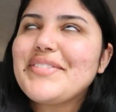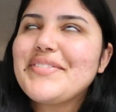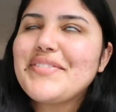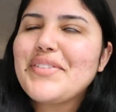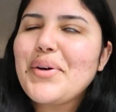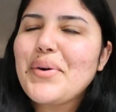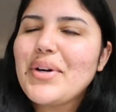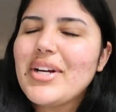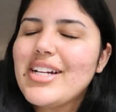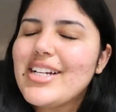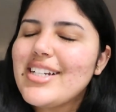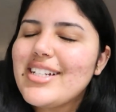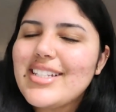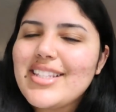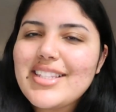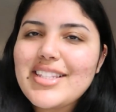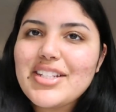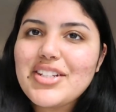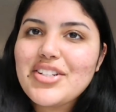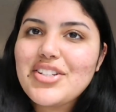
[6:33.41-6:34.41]
of course
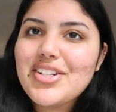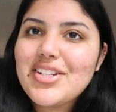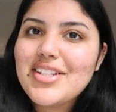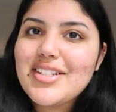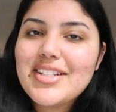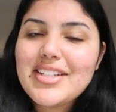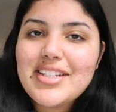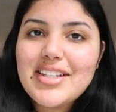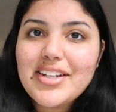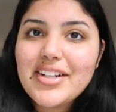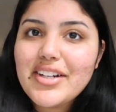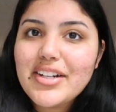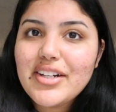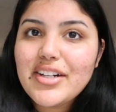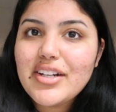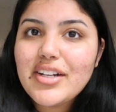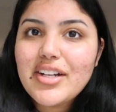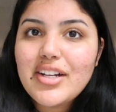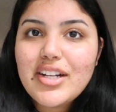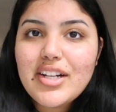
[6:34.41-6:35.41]
she's
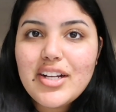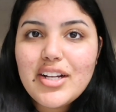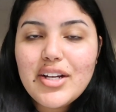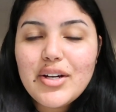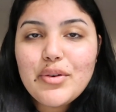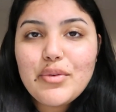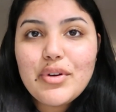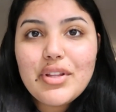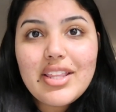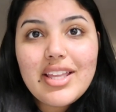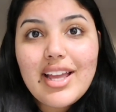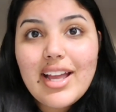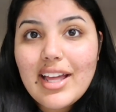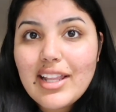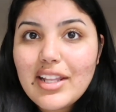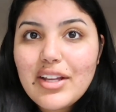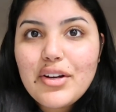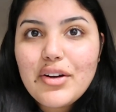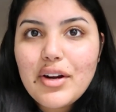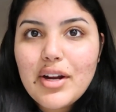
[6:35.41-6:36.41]
here with
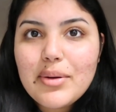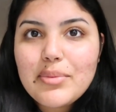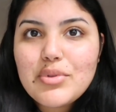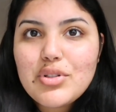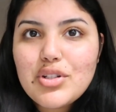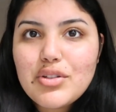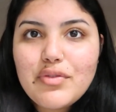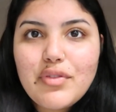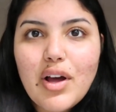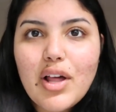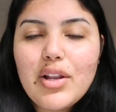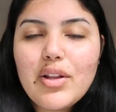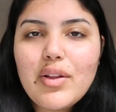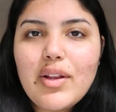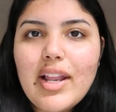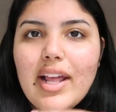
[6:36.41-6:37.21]
hella cramps to follow.